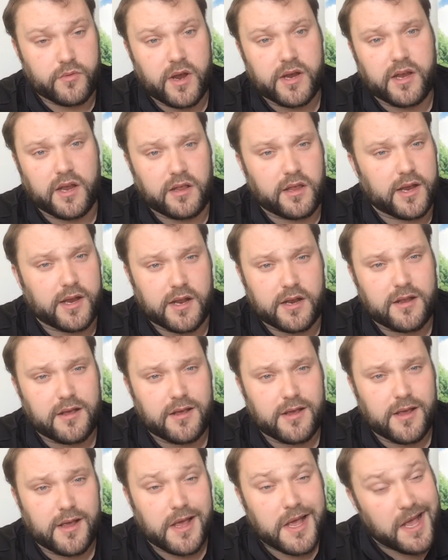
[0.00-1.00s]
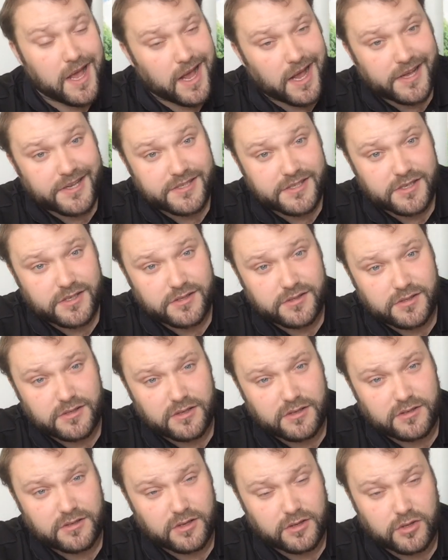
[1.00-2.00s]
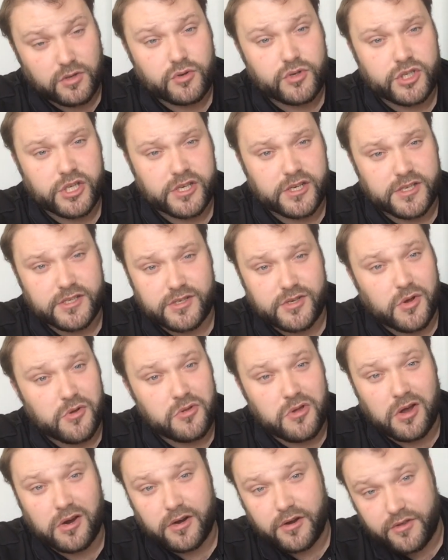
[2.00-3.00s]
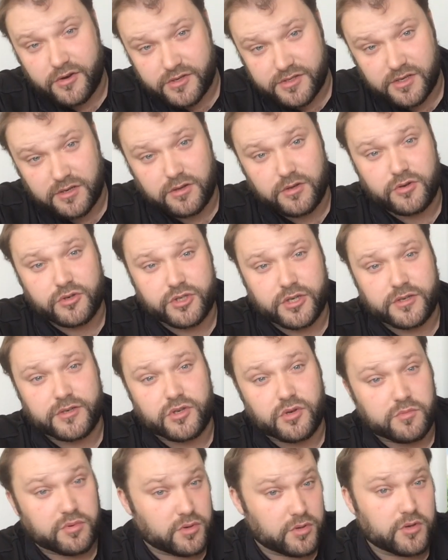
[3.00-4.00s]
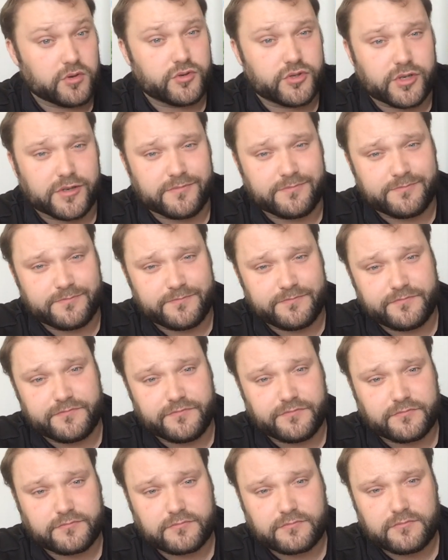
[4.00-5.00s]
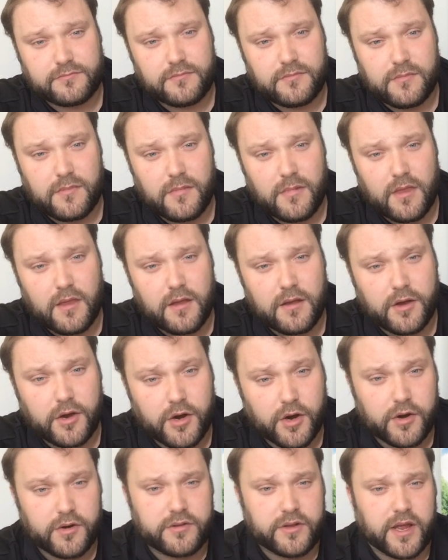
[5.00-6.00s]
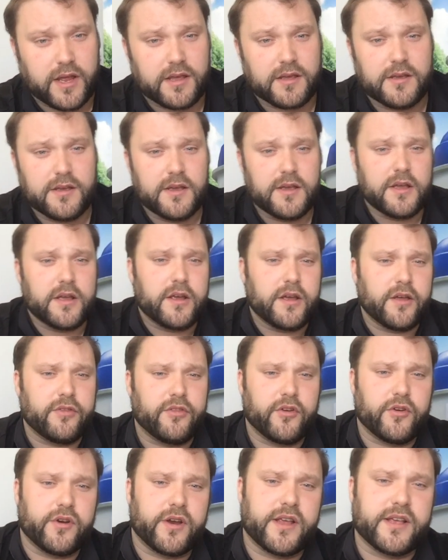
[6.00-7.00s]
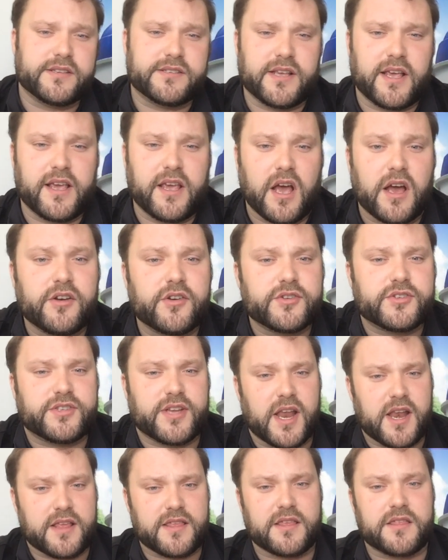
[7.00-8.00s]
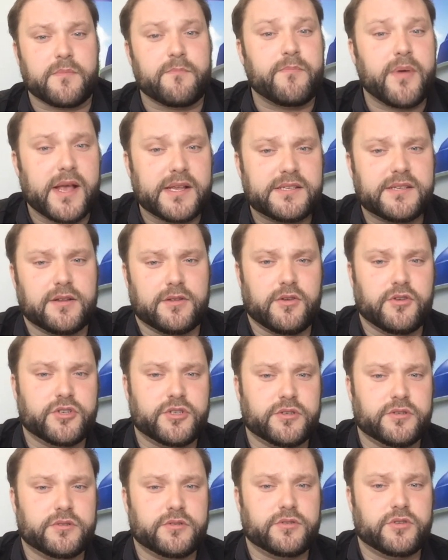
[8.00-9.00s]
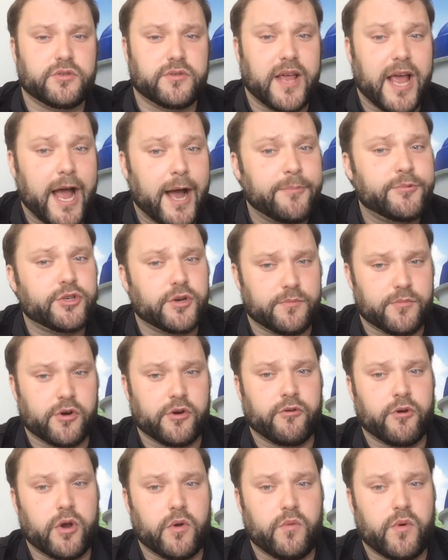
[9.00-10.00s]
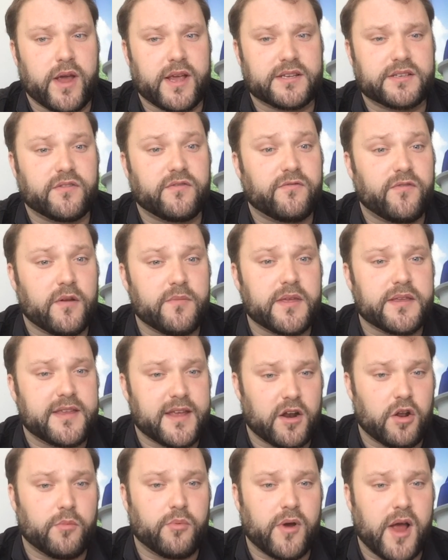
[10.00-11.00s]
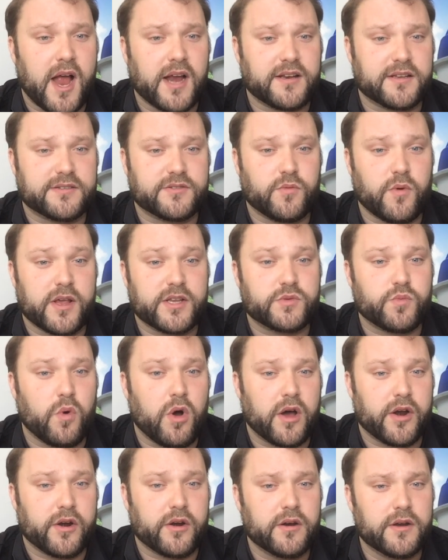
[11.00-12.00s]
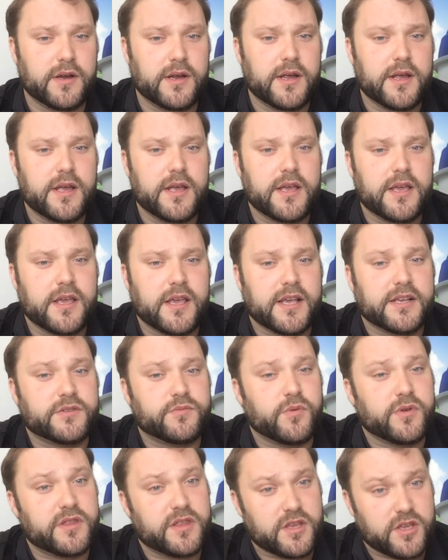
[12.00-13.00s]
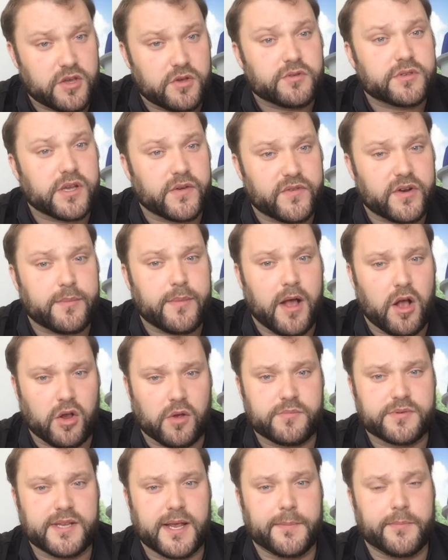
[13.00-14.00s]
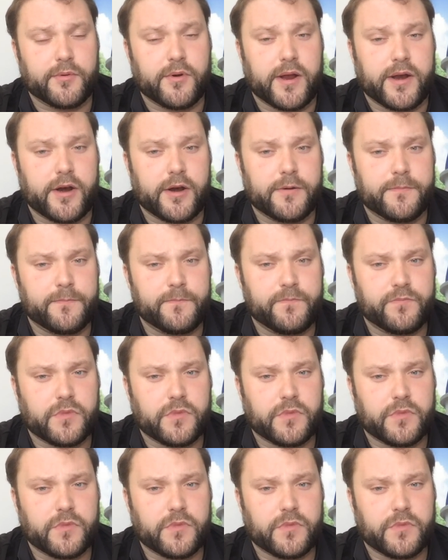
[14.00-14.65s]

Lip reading: regulated, as dilution is no longer their solution to pollution. Currently, there is an understanding that the best solution to capture mercury waste from the dental practice wastewater is with the use of an amalgam separator.